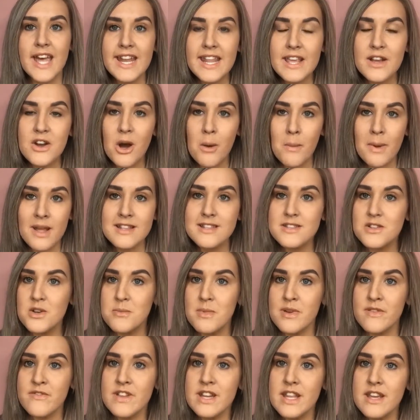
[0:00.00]
any comments on
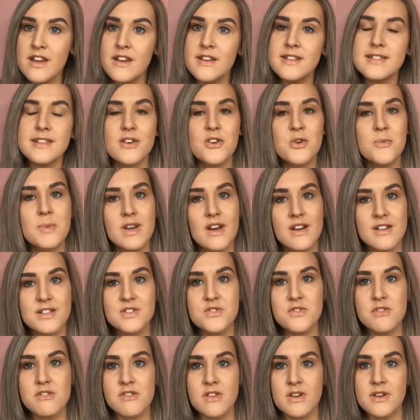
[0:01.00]
my videos I will be
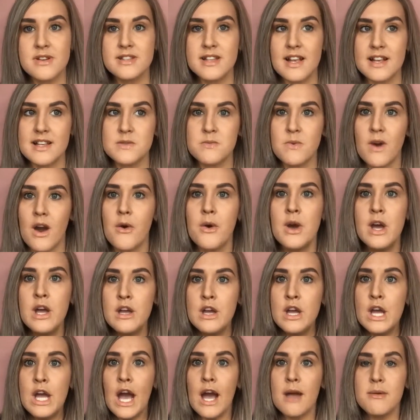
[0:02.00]
answering those as well.
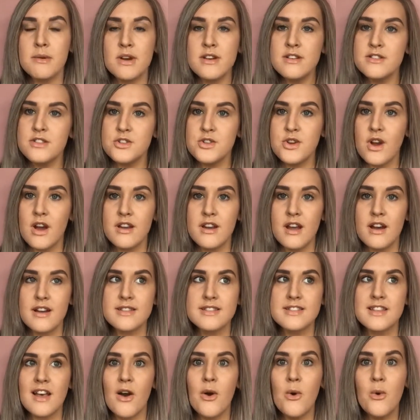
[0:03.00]
I'm going to try and
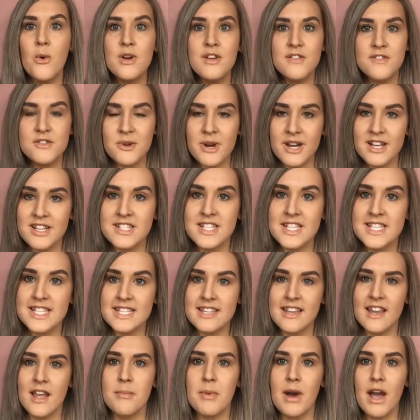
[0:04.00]
answer all of the questions
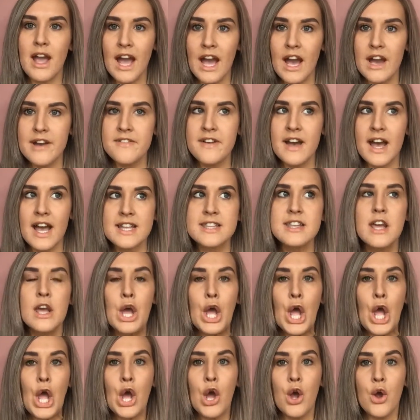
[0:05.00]
today, but I have had
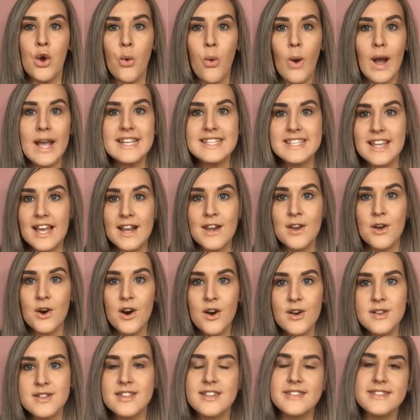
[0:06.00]
quite a
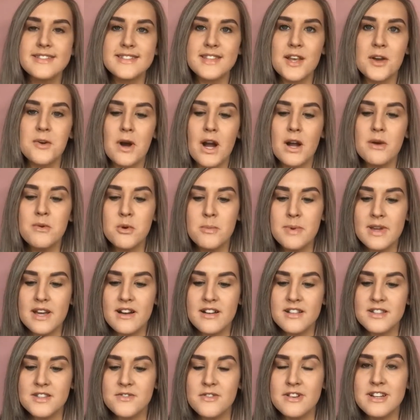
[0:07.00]
lot, so I will be
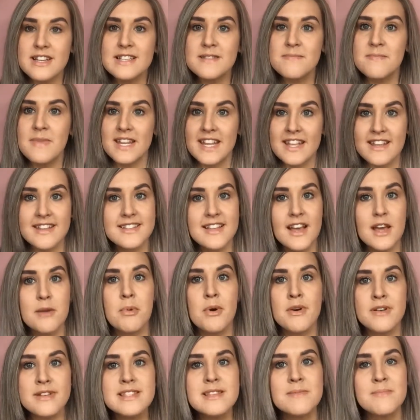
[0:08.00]
answering as many as I
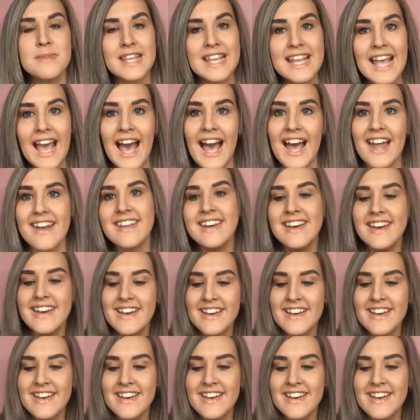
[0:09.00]
possibly can.